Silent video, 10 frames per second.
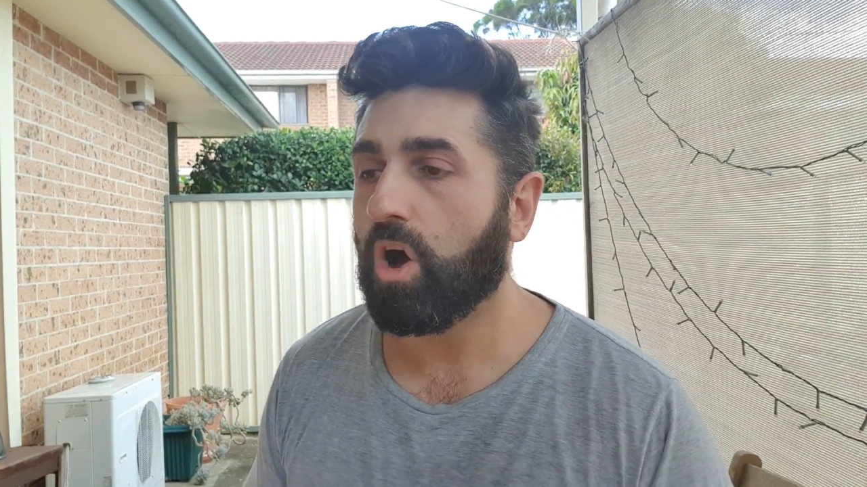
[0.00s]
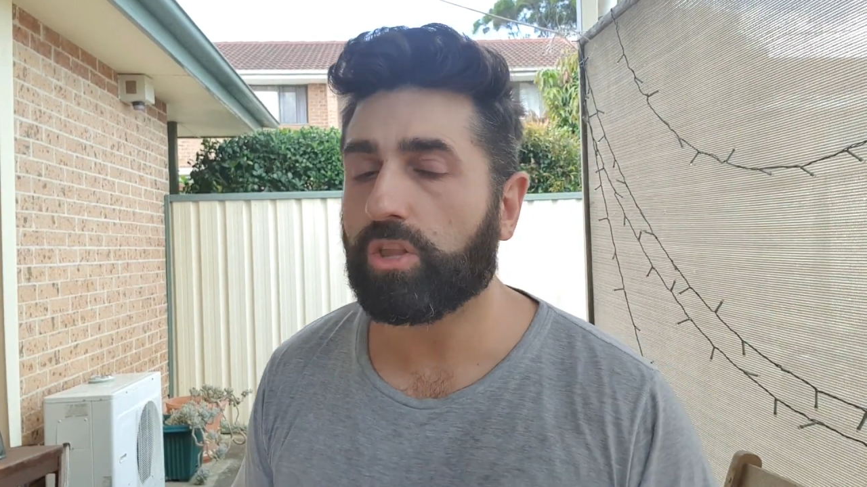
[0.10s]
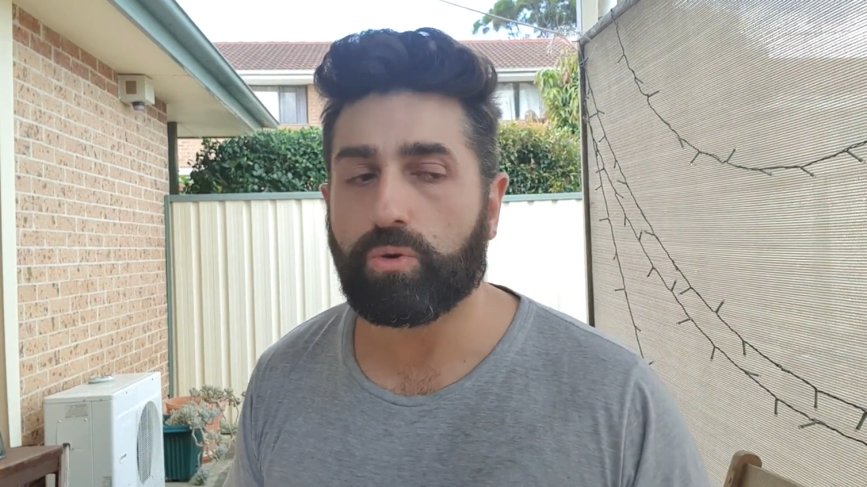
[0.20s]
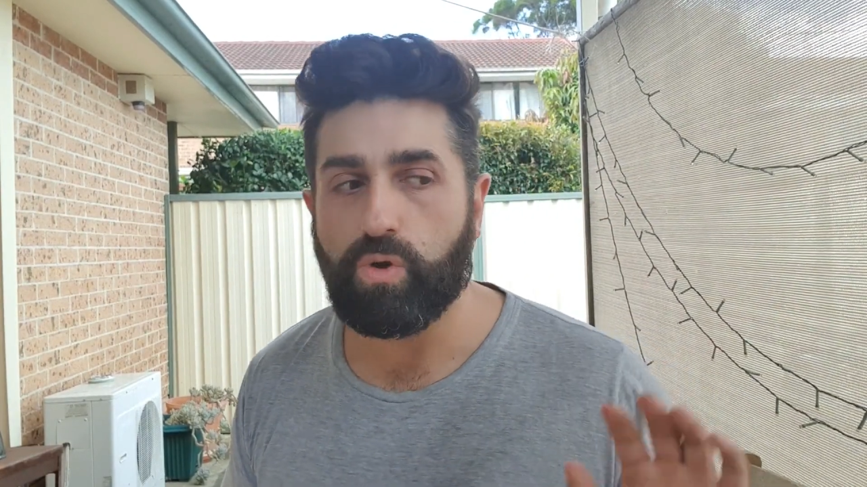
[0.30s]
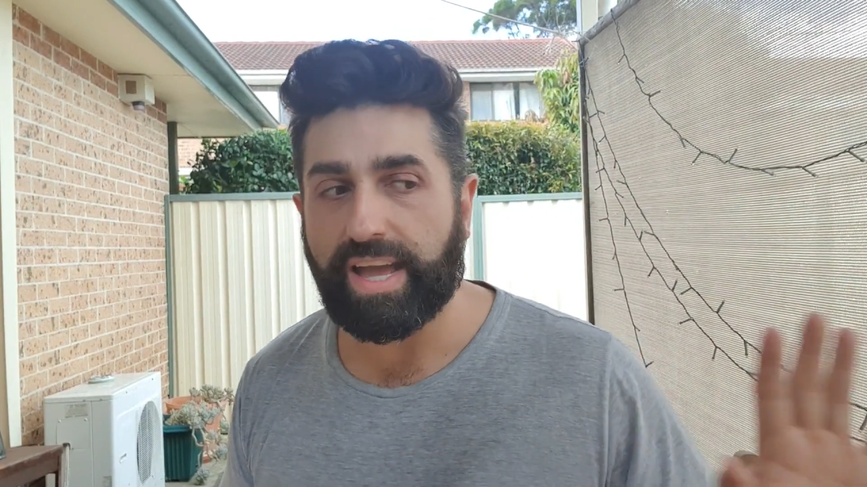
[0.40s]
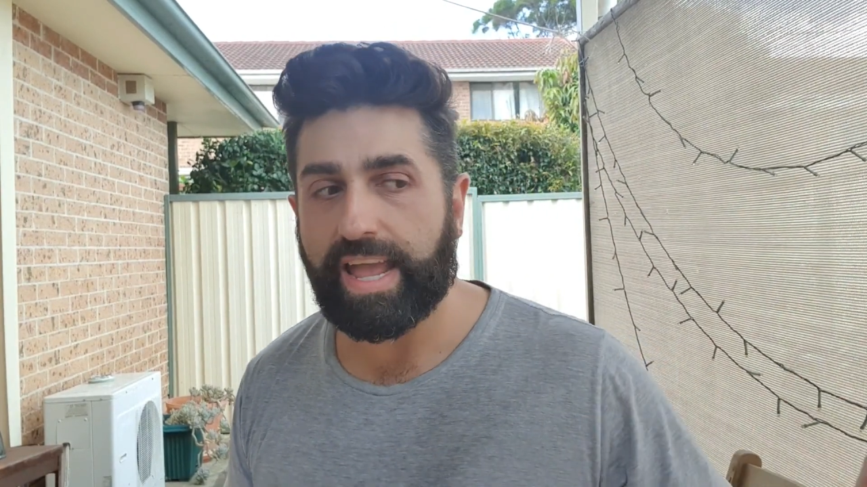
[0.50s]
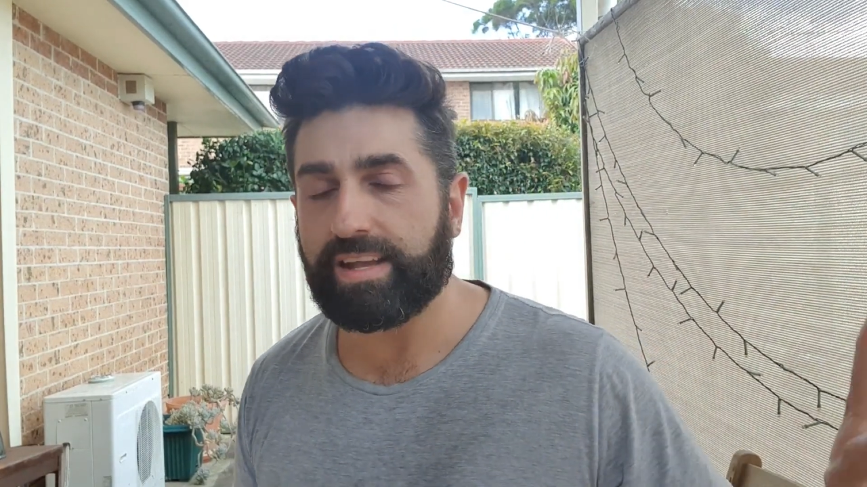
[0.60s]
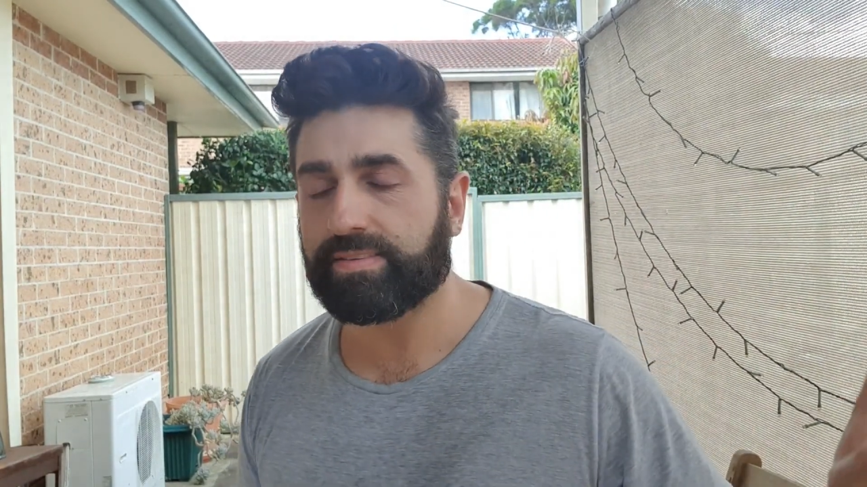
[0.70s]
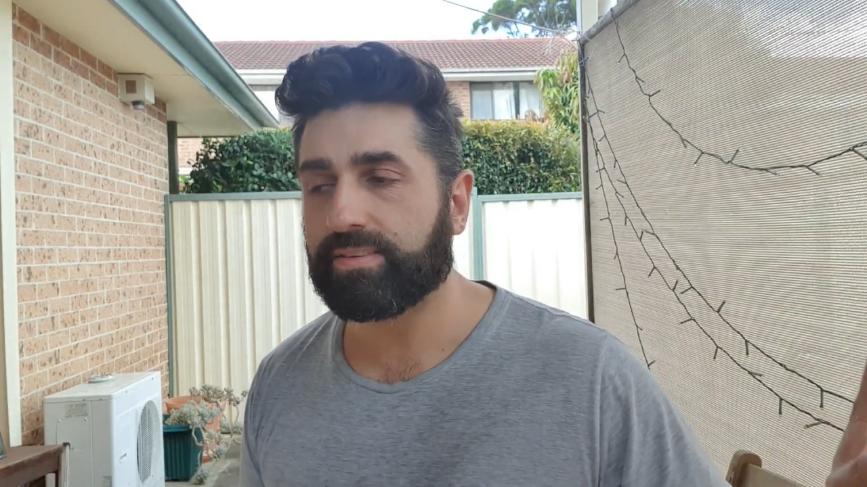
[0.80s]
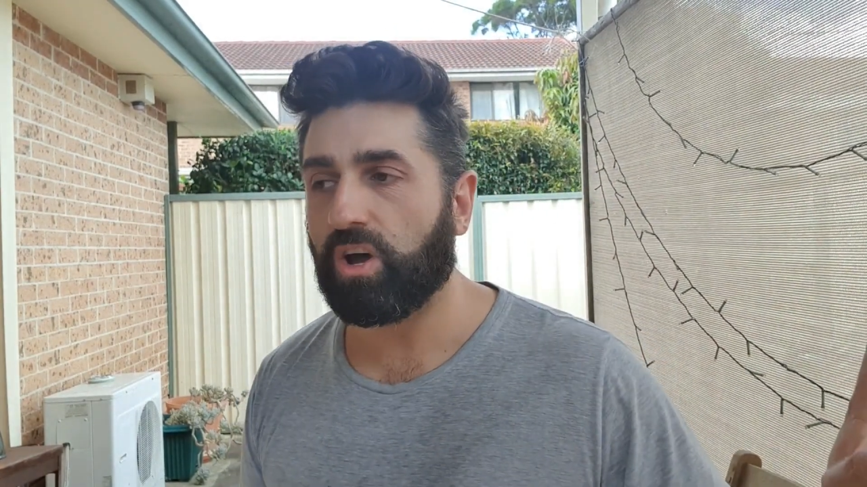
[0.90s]
On the right
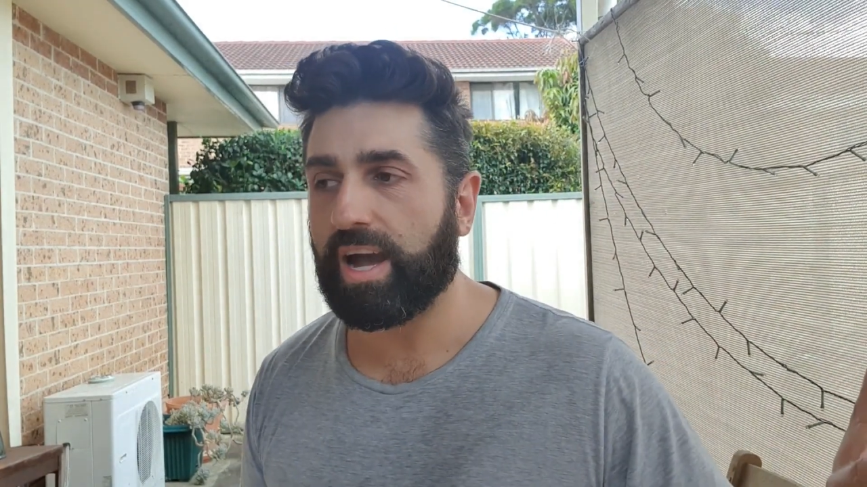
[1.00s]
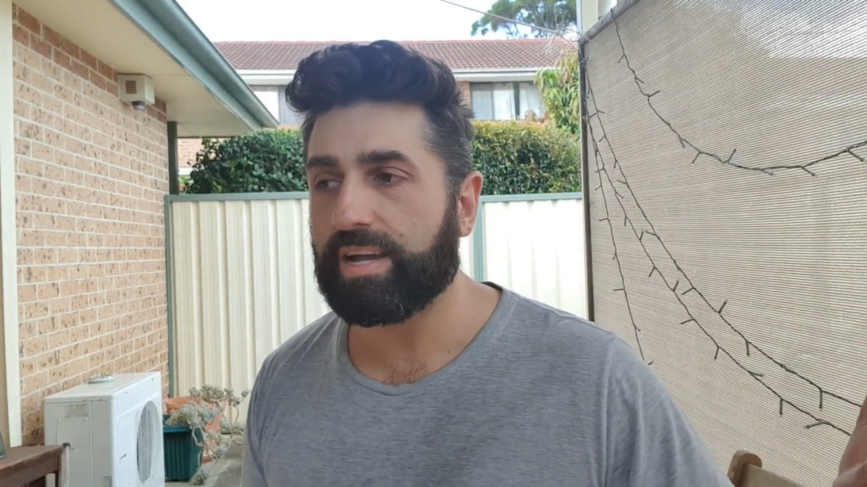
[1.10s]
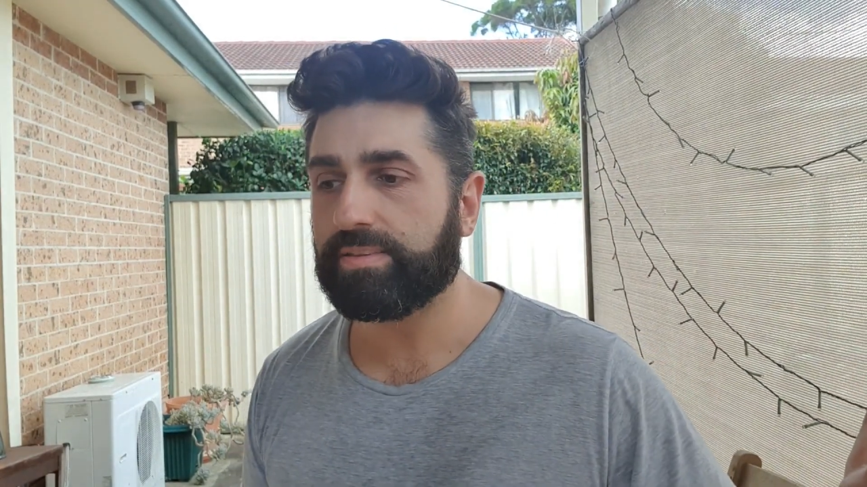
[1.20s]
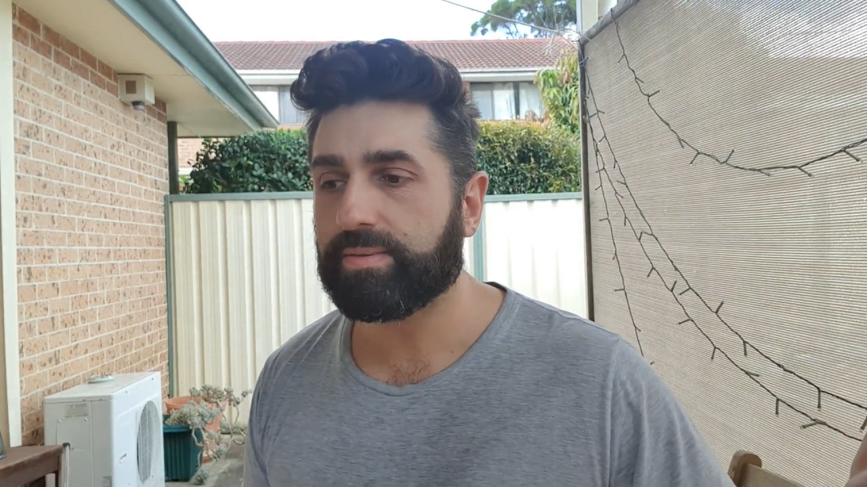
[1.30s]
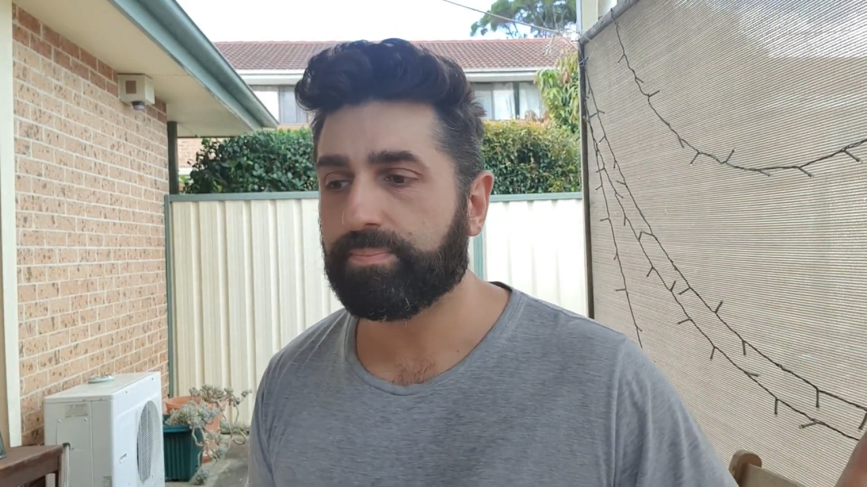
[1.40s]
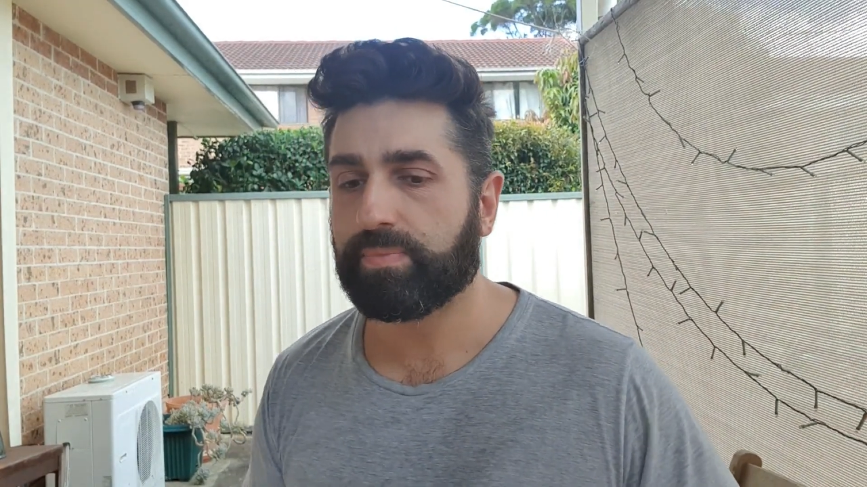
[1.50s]
hand side,